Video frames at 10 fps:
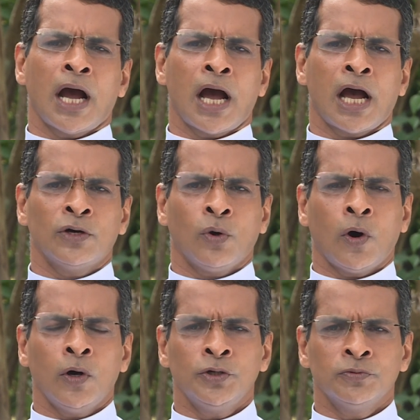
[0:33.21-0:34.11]
an
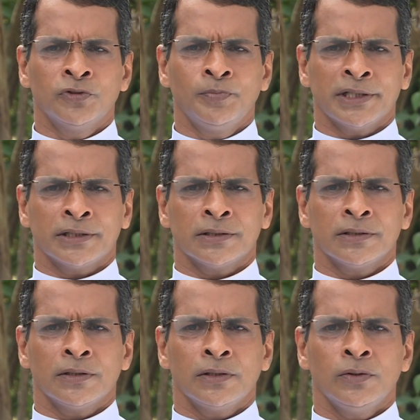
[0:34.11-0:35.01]
old woman
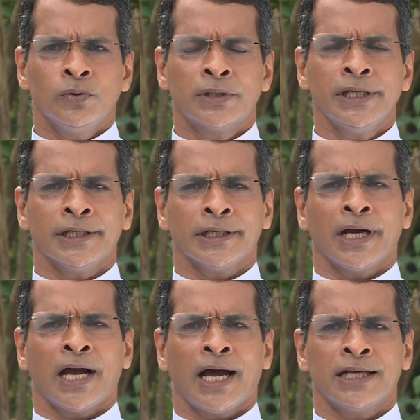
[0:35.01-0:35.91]
looking
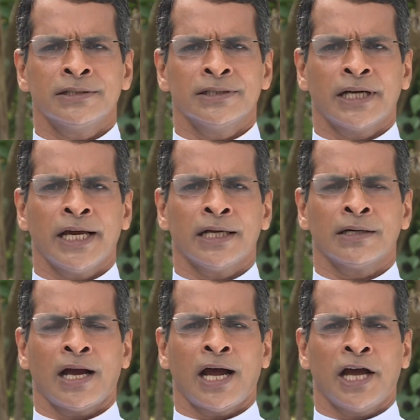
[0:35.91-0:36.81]
at her
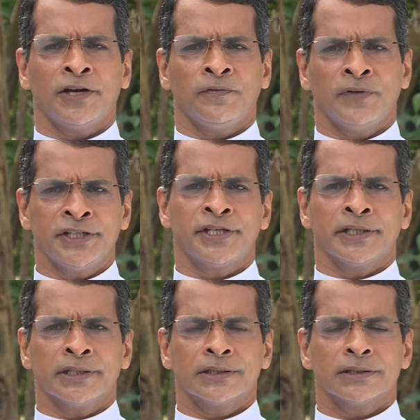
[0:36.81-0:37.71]
and waiting.